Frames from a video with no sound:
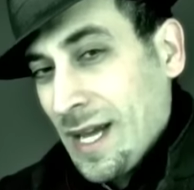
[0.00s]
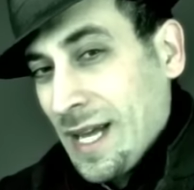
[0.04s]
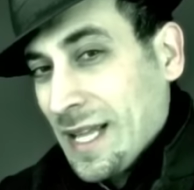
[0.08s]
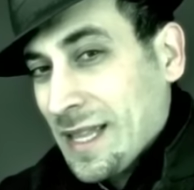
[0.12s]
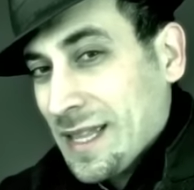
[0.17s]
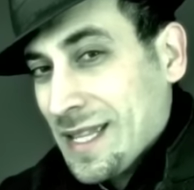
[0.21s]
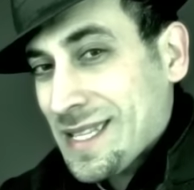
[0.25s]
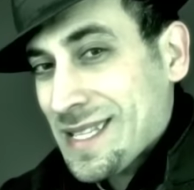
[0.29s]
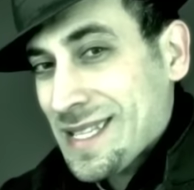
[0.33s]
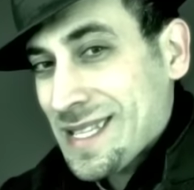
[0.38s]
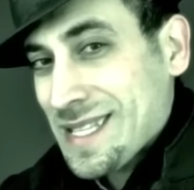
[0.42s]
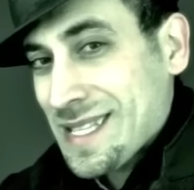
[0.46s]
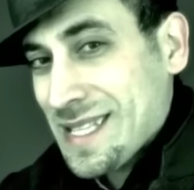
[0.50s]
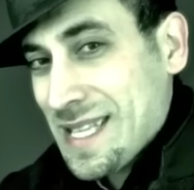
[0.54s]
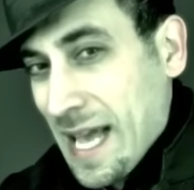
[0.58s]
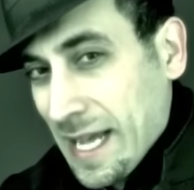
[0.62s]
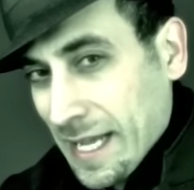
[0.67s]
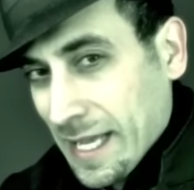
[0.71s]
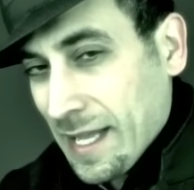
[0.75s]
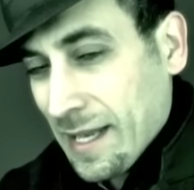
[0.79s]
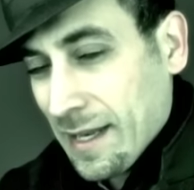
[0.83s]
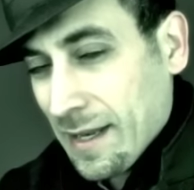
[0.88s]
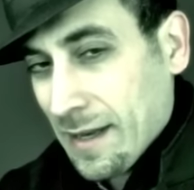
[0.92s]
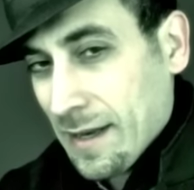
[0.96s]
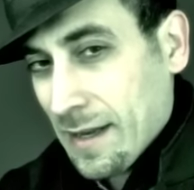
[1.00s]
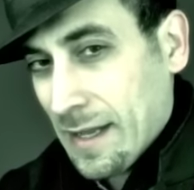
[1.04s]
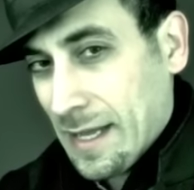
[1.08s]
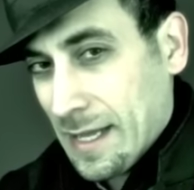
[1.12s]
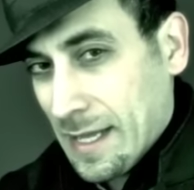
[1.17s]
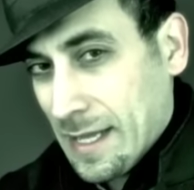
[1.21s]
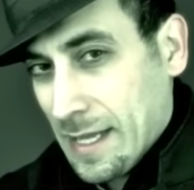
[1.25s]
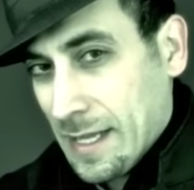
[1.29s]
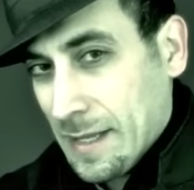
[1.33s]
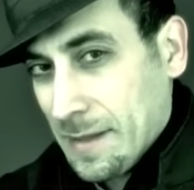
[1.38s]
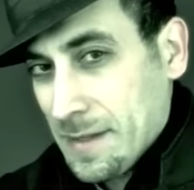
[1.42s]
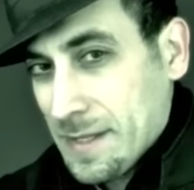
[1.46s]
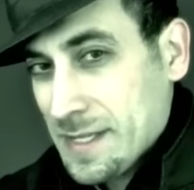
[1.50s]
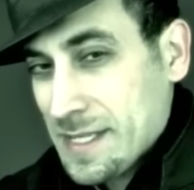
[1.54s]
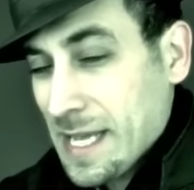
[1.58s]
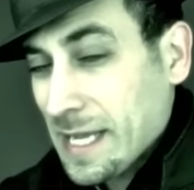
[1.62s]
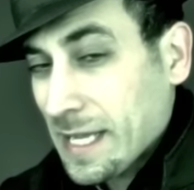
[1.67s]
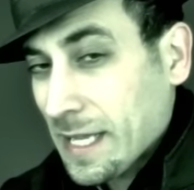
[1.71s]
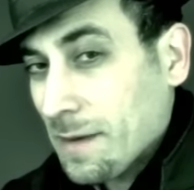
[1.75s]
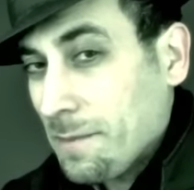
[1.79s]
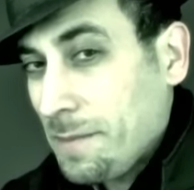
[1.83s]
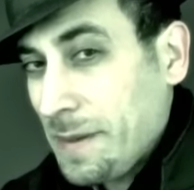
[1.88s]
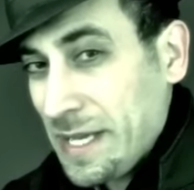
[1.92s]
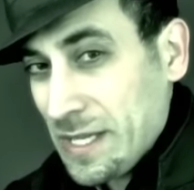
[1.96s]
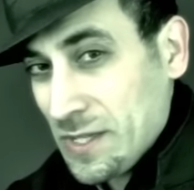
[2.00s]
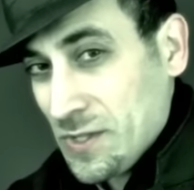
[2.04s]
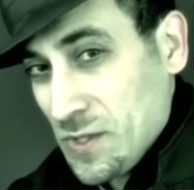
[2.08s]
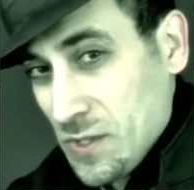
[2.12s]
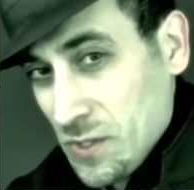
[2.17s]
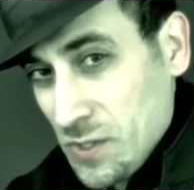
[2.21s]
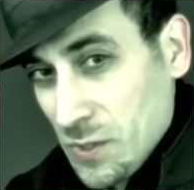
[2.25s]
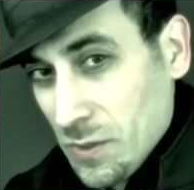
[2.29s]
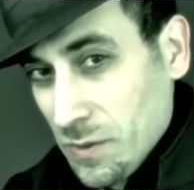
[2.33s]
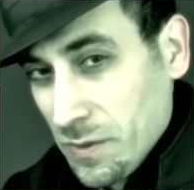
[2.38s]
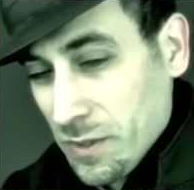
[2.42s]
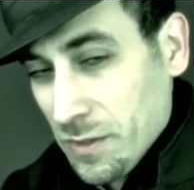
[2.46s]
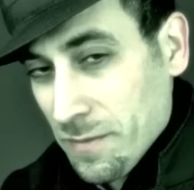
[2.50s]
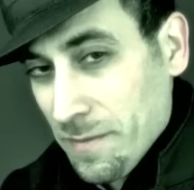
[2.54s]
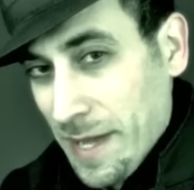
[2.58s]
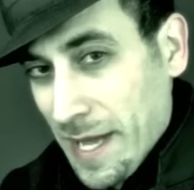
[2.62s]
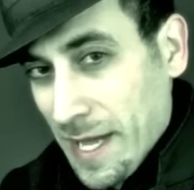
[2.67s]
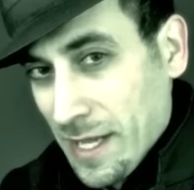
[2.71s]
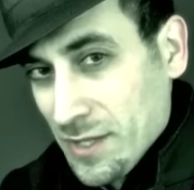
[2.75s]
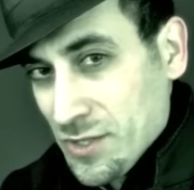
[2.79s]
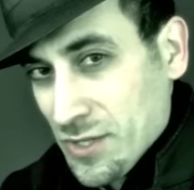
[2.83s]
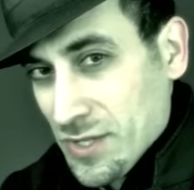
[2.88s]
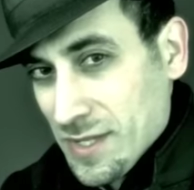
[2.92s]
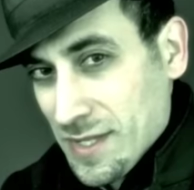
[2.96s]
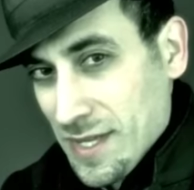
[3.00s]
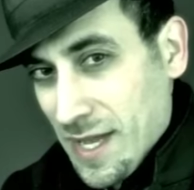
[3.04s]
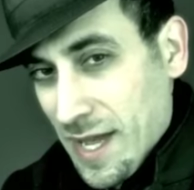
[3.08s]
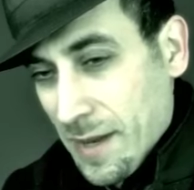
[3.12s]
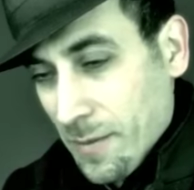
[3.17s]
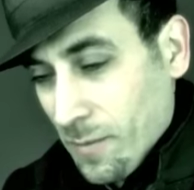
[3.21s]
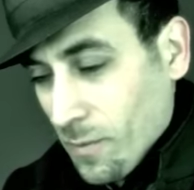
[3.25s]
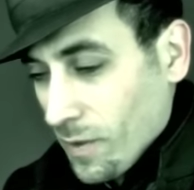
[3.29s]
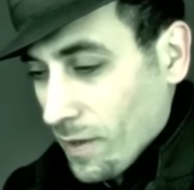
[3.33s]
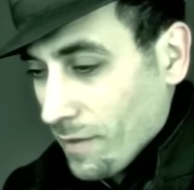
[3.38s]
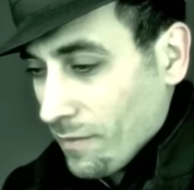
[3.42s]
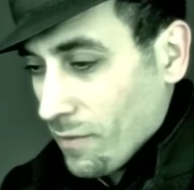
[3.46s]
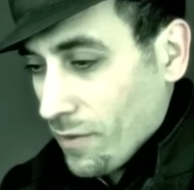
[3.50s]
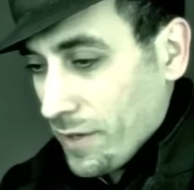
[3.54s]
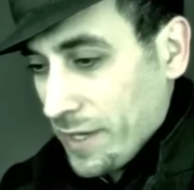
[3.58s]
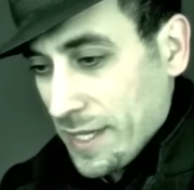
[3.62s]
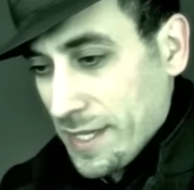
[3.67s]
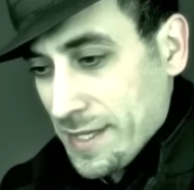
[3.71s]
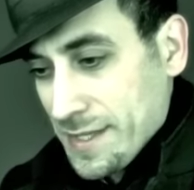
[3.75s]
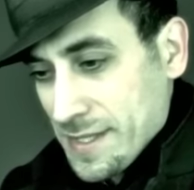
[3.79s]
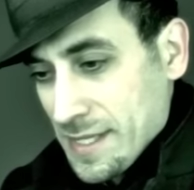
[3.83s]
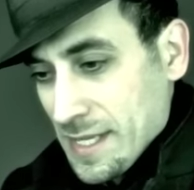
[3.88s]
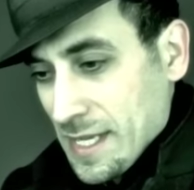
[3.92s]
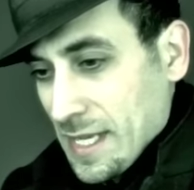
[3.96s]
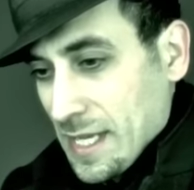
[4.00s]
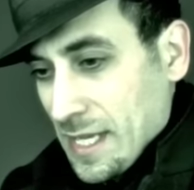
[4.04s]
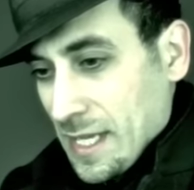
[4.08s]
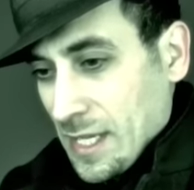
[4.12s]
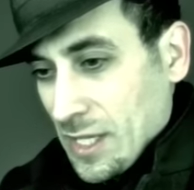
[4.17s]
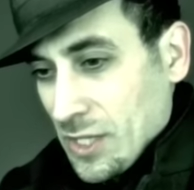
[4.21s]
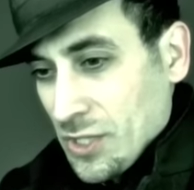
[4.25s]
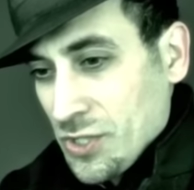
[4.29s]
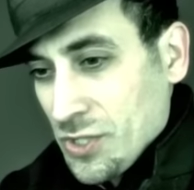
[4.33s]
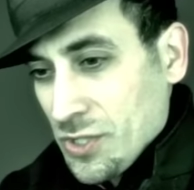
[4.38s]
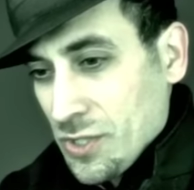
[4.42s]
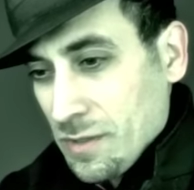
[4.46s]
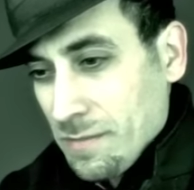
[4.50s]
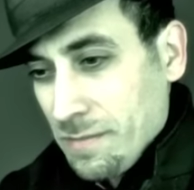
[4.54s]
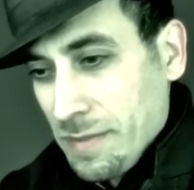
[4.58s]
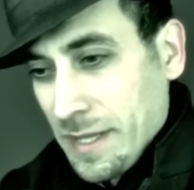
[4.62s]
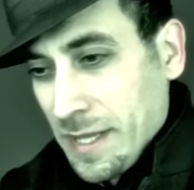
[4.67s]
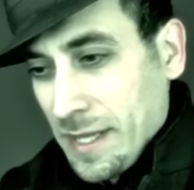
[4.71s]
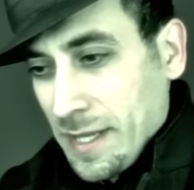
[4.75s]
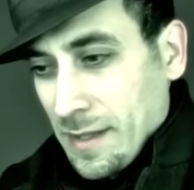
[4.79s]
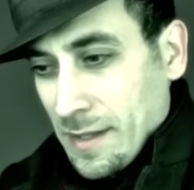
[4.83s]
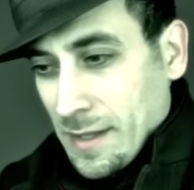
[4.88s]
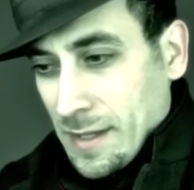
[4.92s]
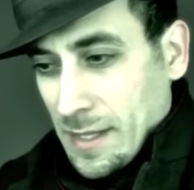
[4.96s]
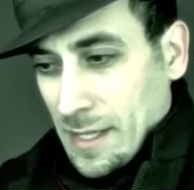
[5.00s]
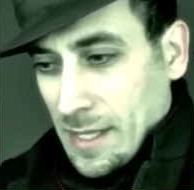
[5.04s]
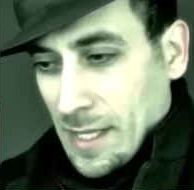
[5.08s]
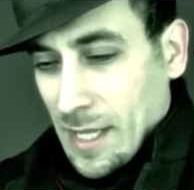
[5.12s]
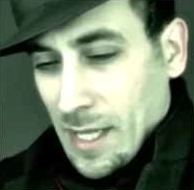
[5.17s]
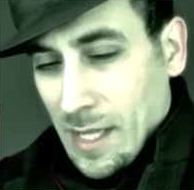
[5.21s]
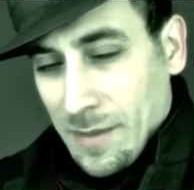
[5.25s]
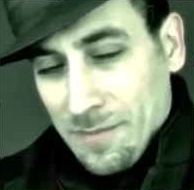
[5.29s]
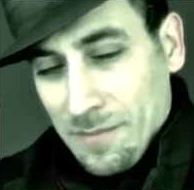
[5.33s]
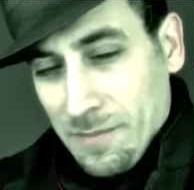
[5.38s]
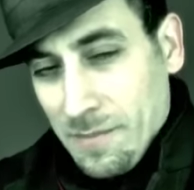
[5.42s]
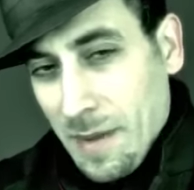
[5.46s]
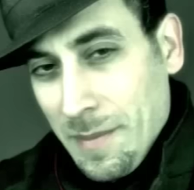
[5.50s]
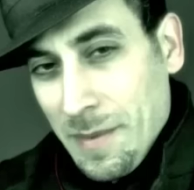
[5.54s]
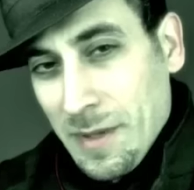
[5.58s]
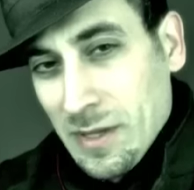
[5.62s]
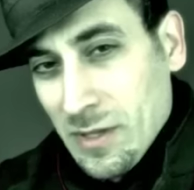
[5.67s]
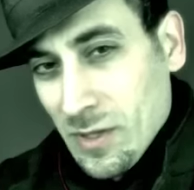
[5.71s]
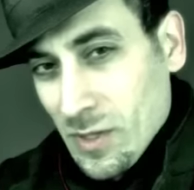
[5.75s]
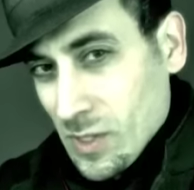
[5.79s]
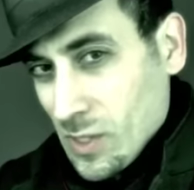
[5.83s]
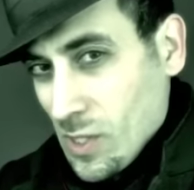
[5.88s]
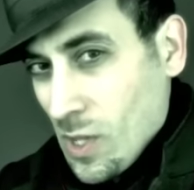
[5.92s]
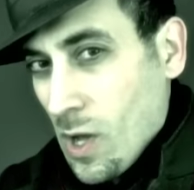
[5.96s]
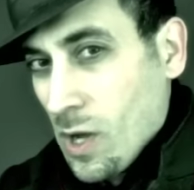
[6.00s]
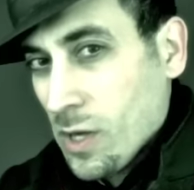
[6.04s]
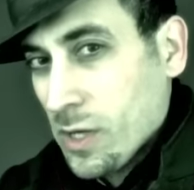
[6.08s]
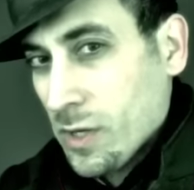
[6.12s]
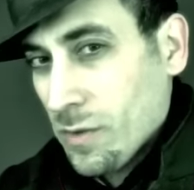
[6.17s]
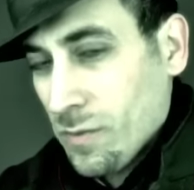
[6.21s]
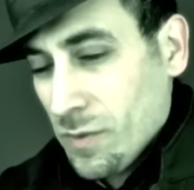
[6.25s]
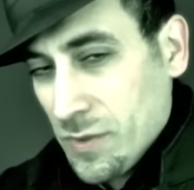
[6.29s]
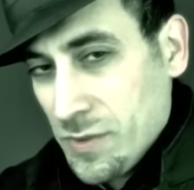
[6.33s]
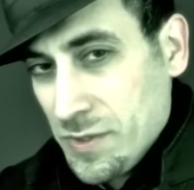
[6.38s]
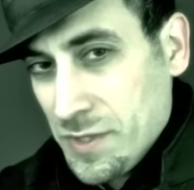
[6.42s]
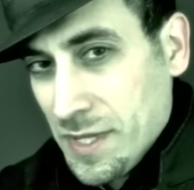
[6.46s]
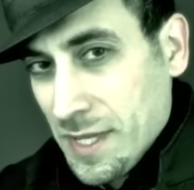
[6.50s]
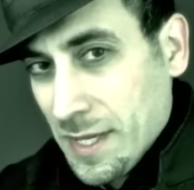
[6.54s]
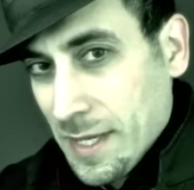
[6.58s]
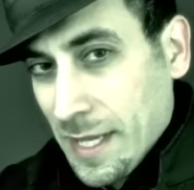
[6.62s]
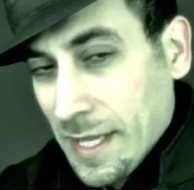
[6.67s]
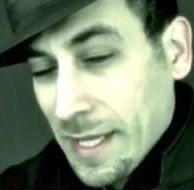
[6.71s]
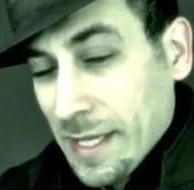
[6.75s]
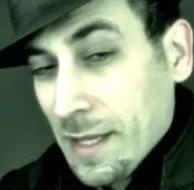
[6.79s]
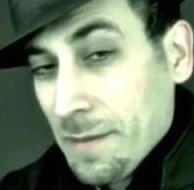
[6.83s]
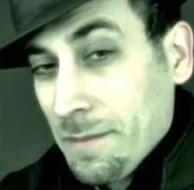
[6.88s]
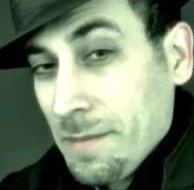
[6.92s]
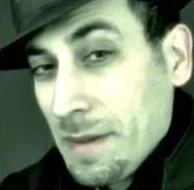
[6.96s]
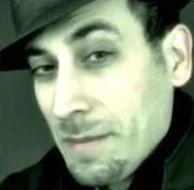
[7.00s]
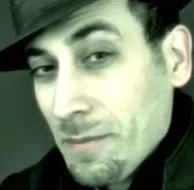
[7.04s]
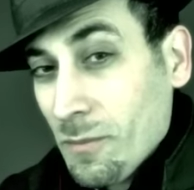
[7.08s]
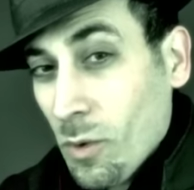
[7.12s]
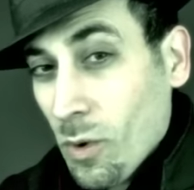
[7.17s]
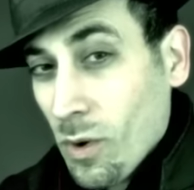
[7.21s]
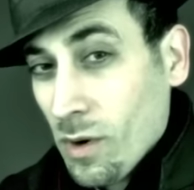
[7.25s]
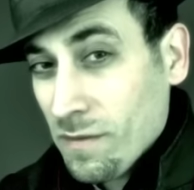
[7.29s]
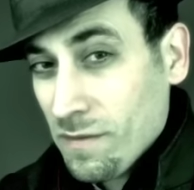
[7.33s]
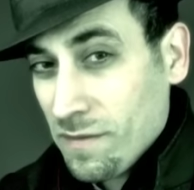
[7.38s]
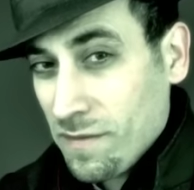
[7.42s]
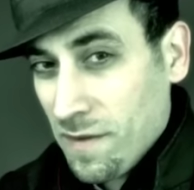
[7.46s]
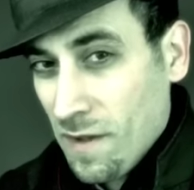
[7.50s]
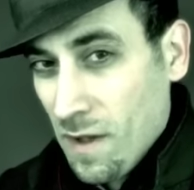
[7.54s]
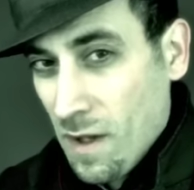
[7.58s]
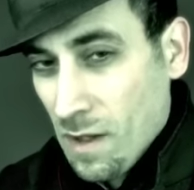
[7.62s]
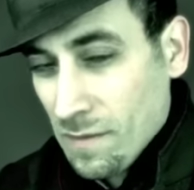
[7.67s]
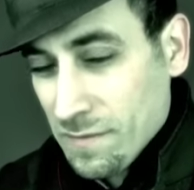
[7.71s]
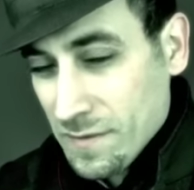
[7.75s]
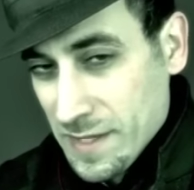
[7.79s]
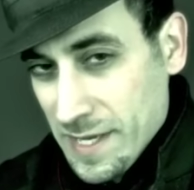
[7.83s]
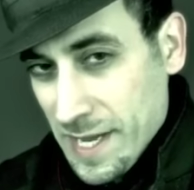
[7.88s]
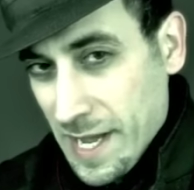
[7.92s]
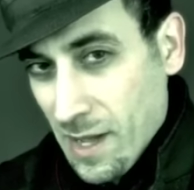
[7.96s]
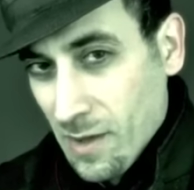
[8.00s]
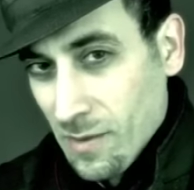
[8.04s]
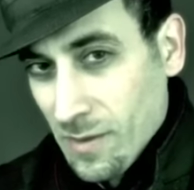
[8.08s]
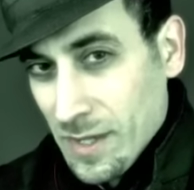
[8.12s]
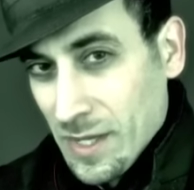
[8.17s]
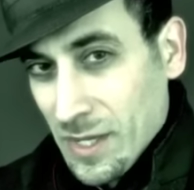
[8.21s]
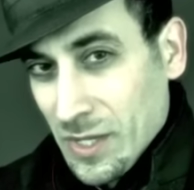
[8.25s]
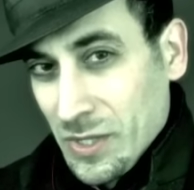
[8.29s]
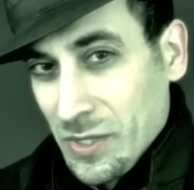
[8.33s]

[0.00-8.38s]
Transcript: The second piece you do in your magic set, whatever it is, should be maybe a little longer routine. It can be more involved now.